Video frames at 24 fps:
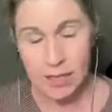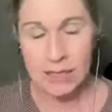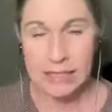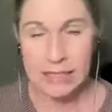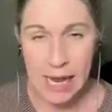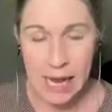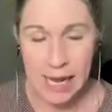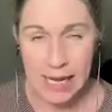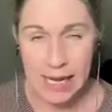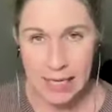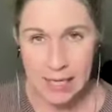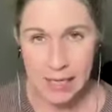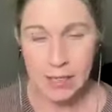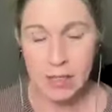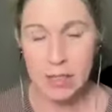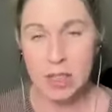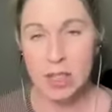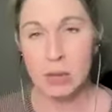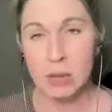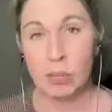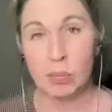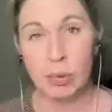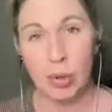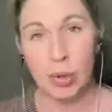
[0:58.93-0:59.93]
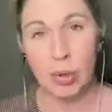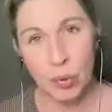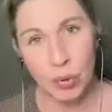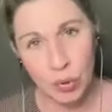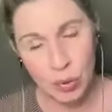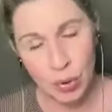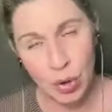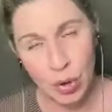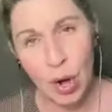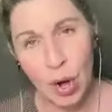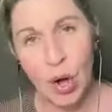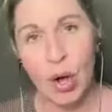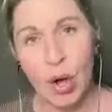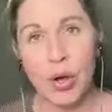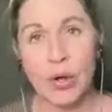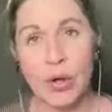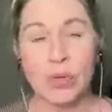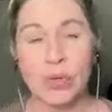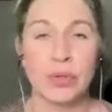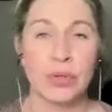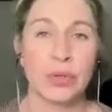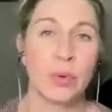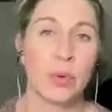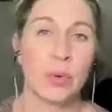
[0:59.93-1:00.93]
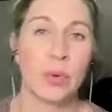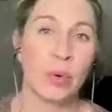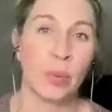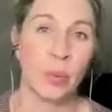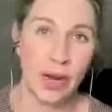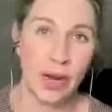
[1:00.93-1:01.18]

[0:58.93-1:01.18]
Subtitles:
diets, protocols, or